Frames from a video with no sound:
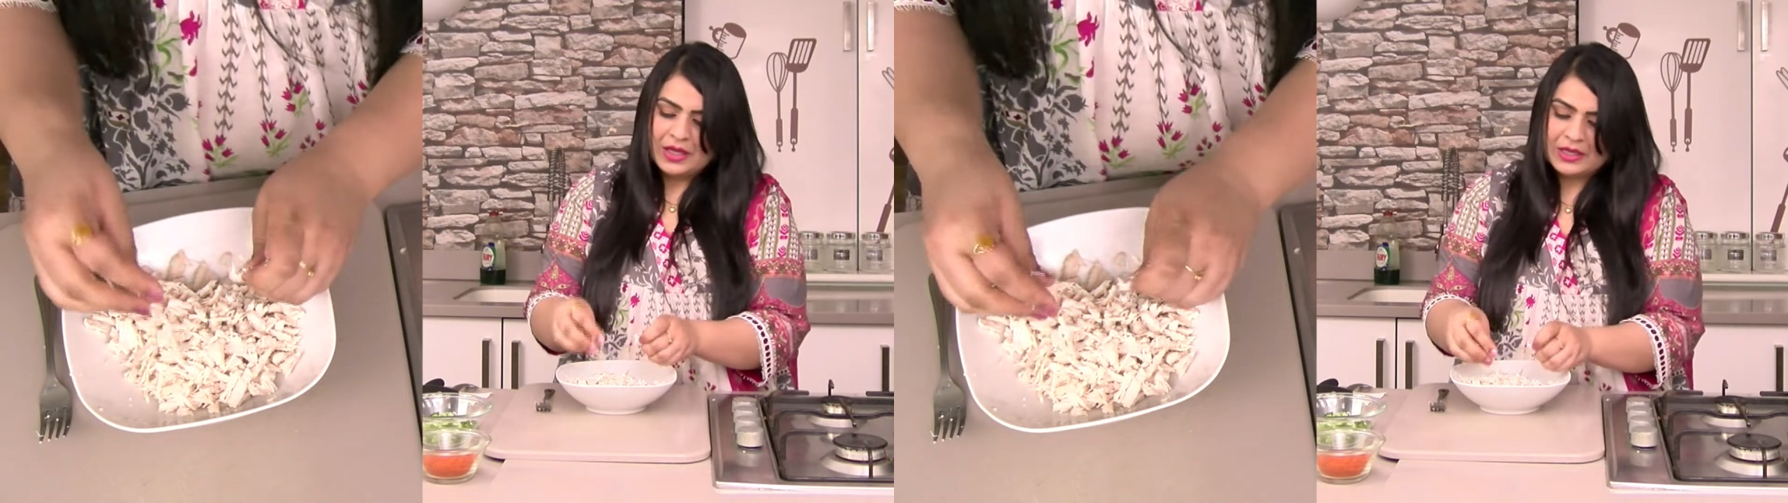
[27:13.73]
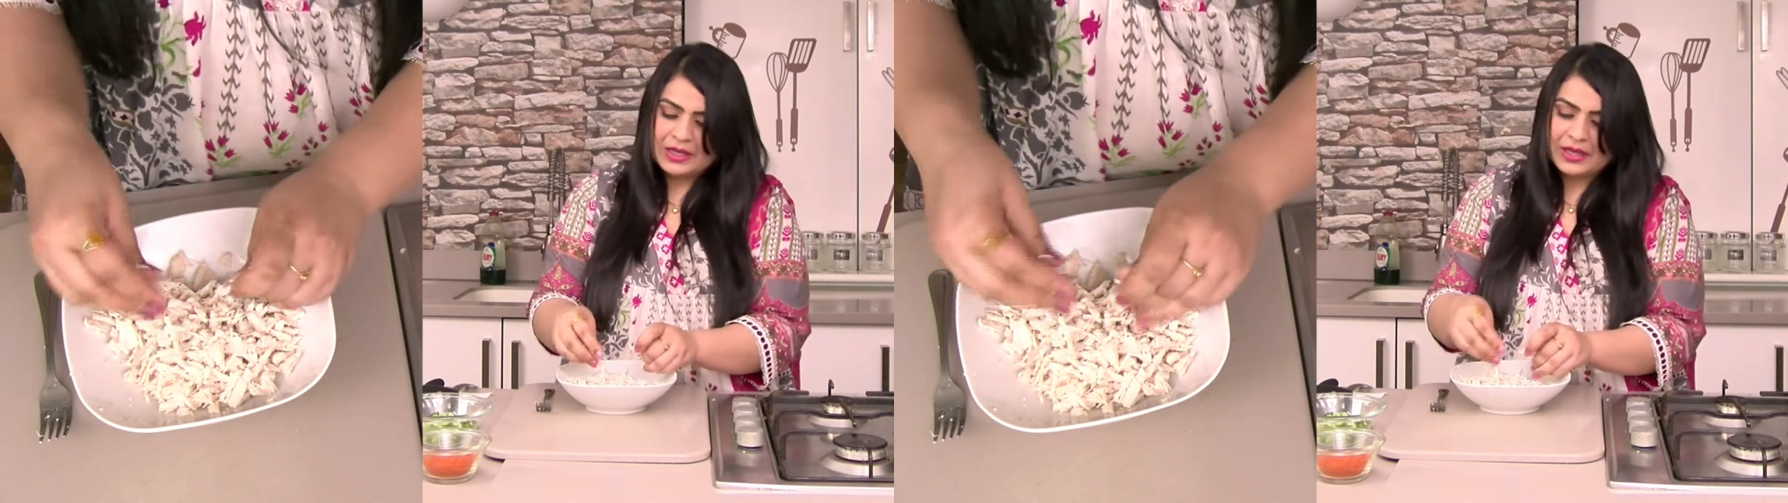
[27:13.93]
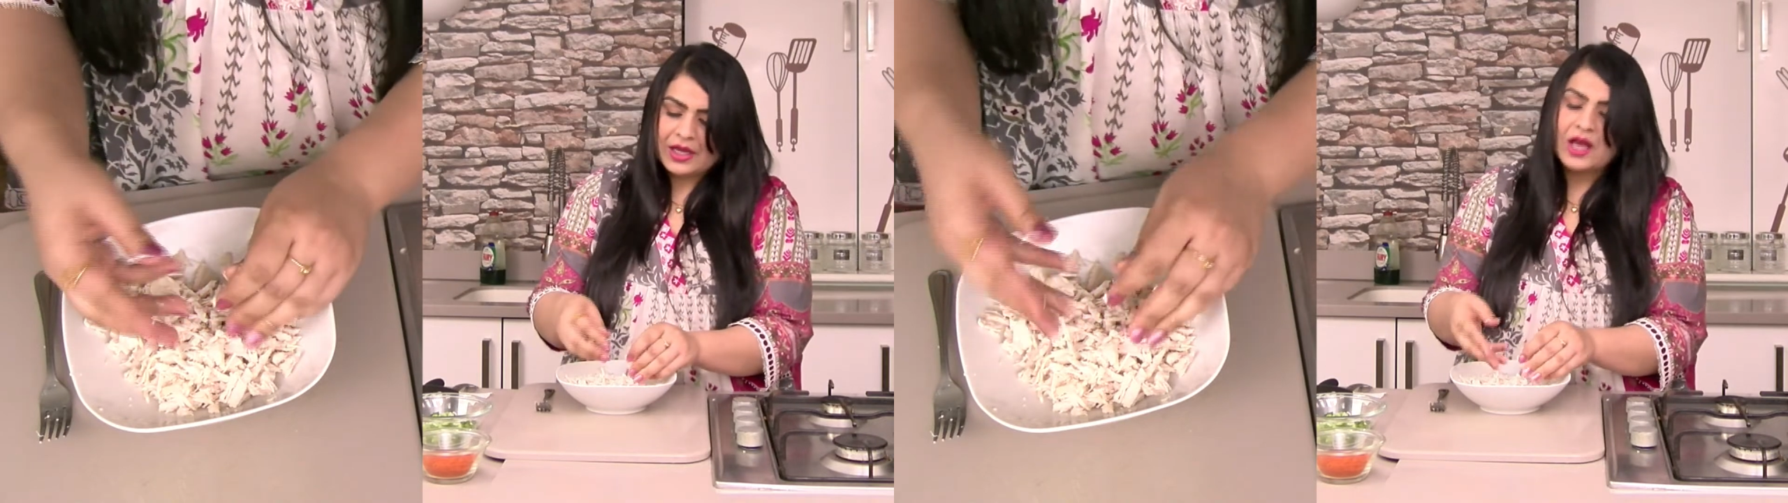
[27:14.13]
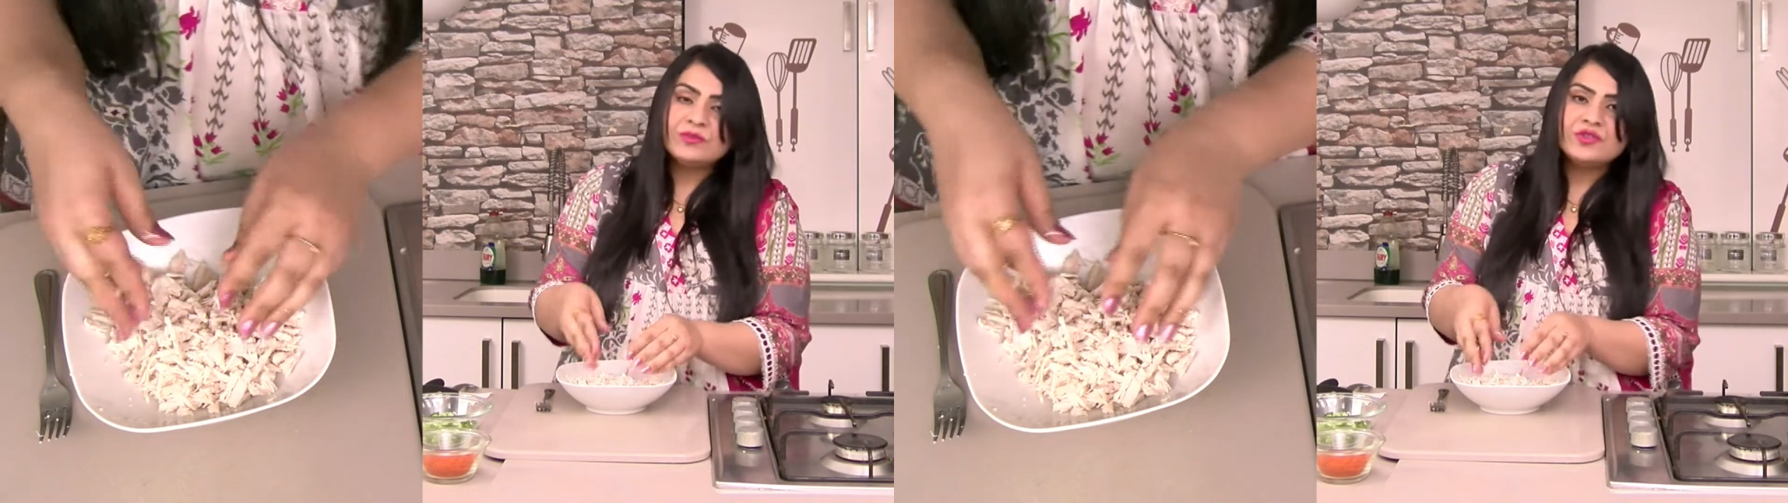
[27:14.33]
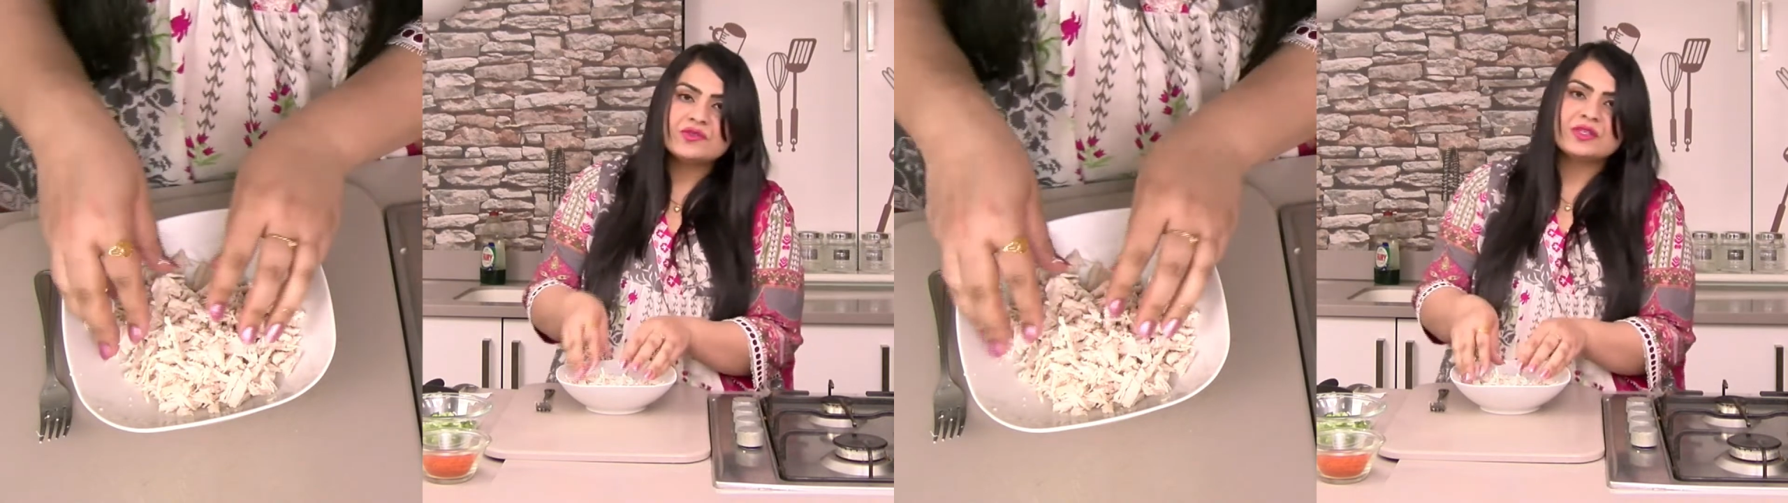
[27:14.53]
like
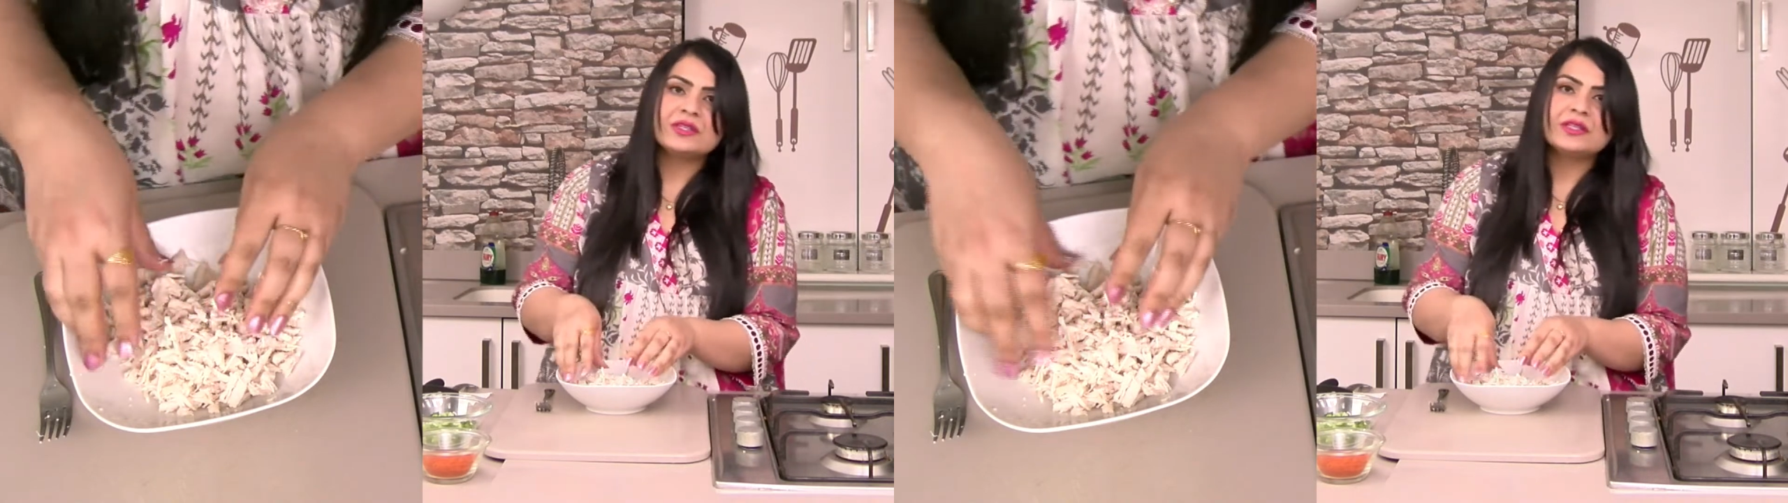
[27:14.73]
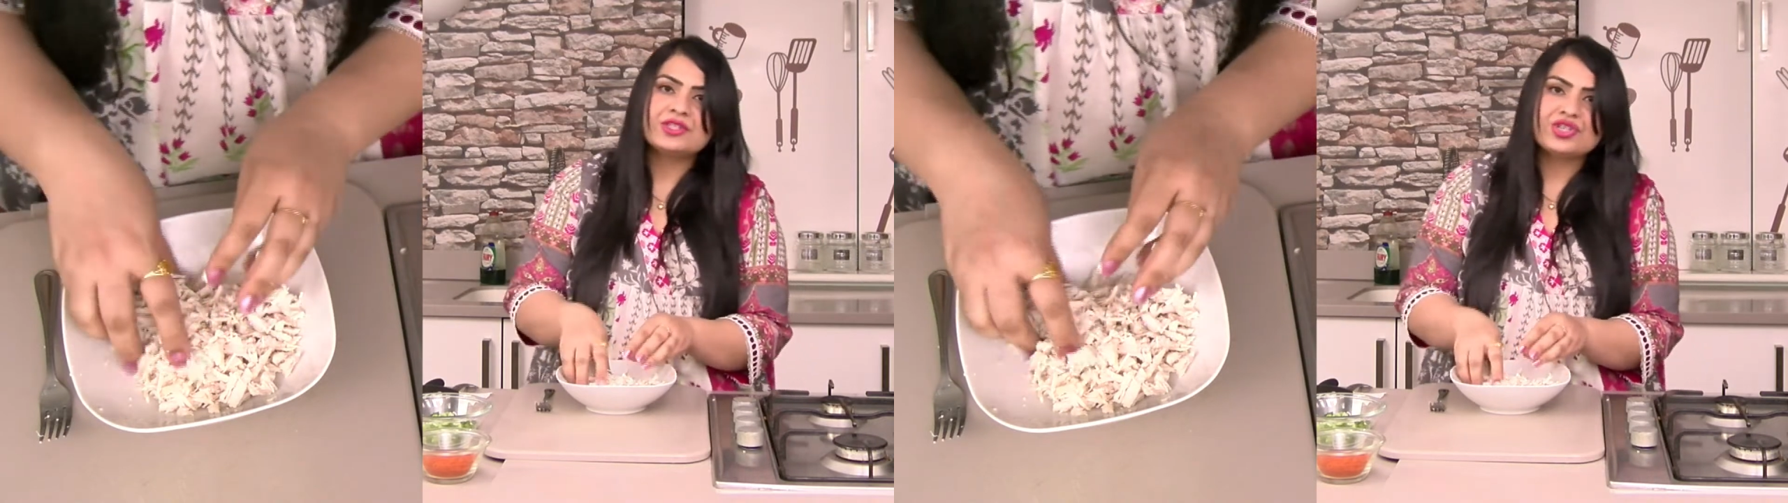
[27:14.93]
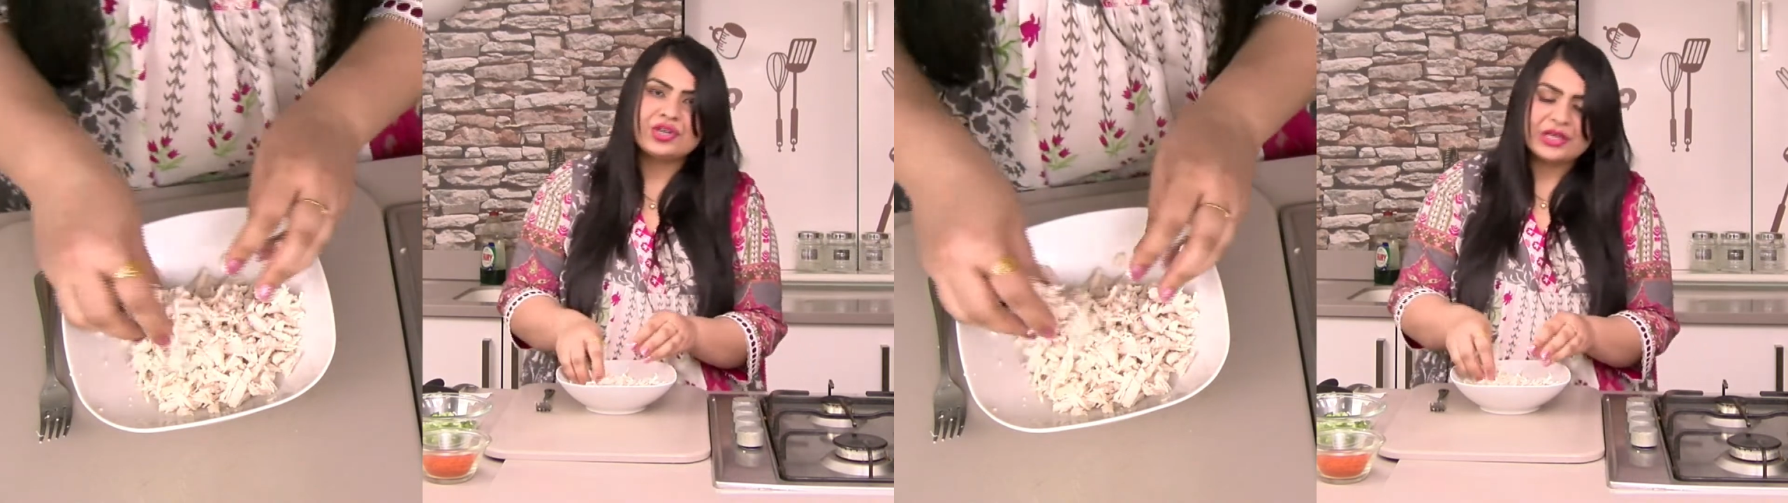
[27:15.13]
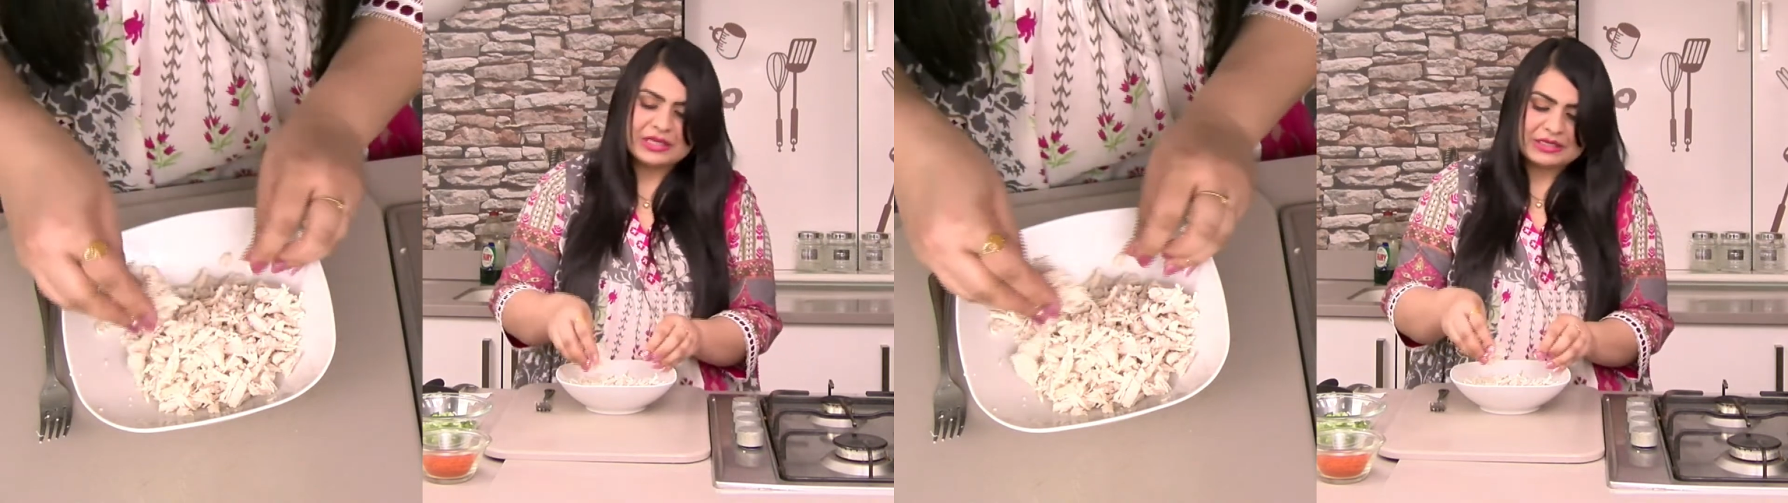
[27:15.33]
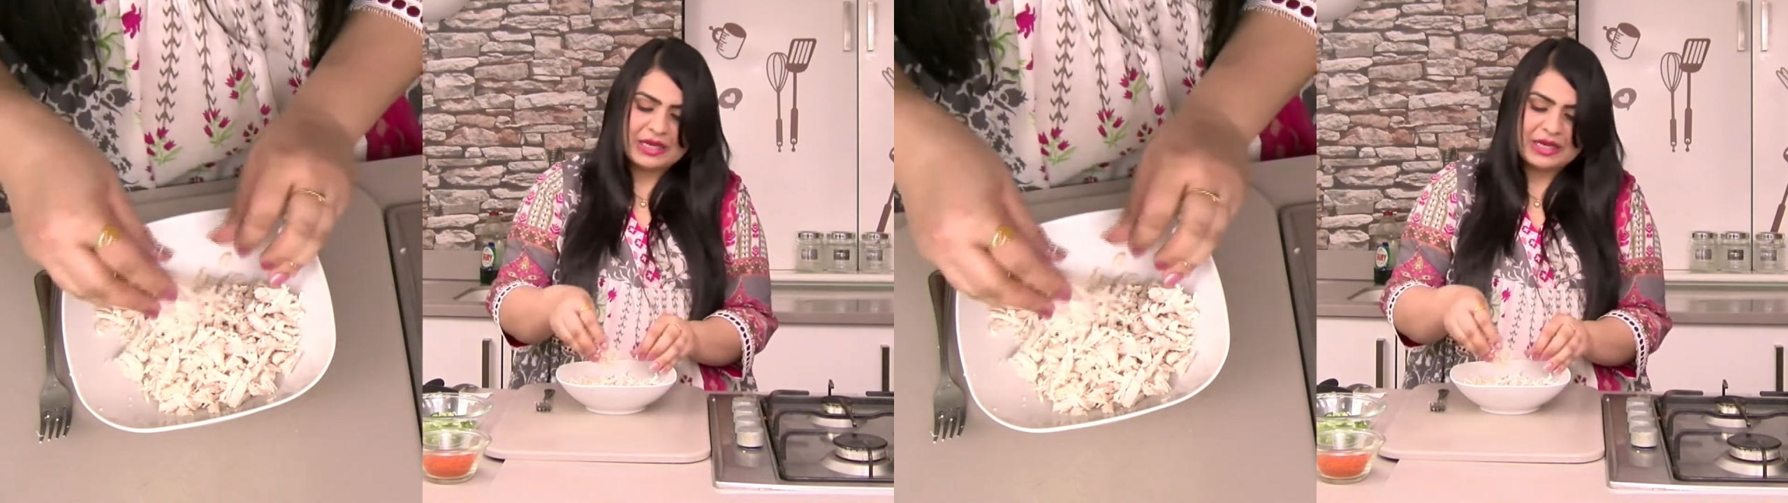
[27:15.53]
I'm using the chicken,